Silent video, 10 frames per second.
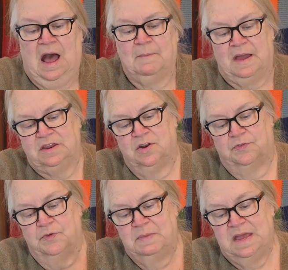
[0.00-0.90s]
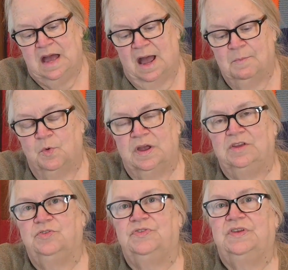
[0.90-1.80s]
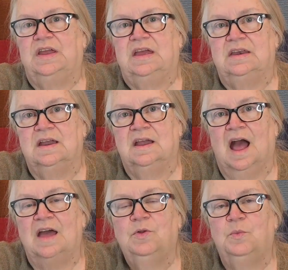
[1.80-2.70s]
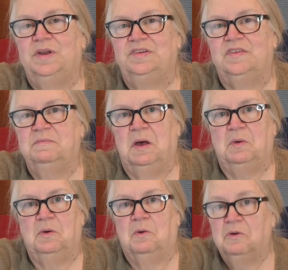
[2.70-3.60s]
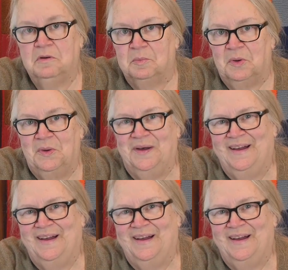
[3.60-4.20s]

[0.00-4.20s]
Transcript: But, for me, I'm more interested in, I don't want it to smell horribly.